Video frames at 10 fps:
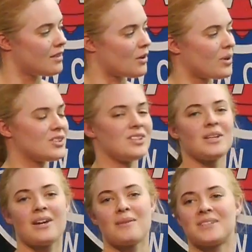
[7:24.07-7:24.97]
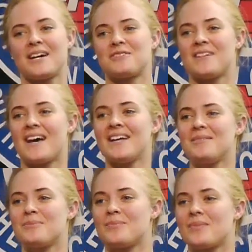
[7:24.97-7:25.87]
The question that comes after that,
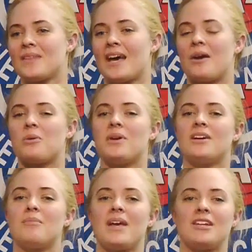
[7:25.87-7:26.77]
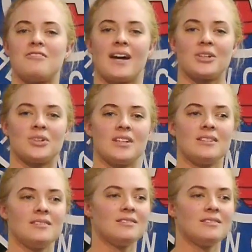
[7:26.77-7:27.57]
how are we going to manufacture it?